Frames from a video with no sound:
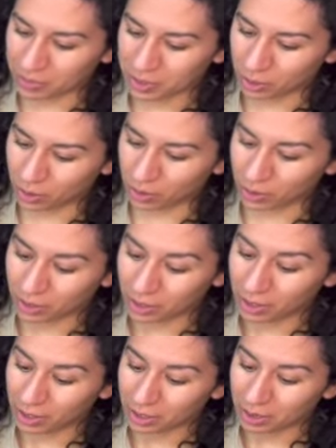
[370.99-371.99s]
So
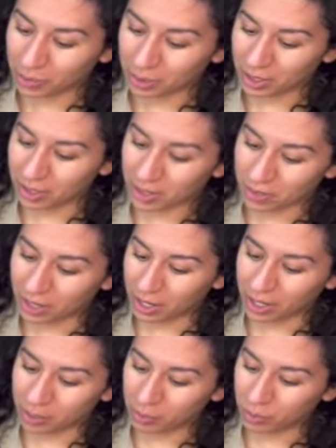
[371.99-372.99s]
because of
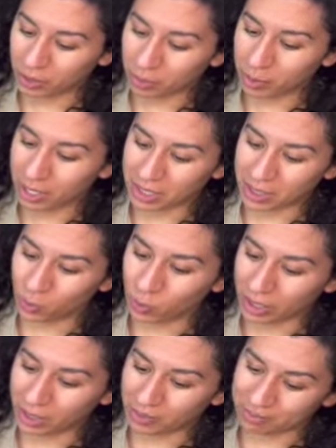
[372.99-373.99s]
that, I'm going to paint it
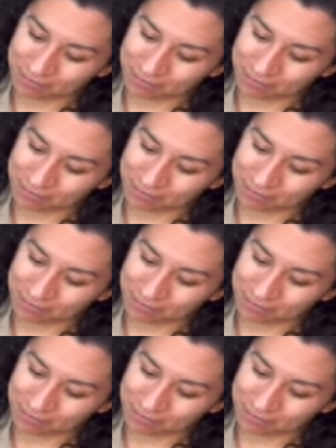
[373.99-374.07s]
white.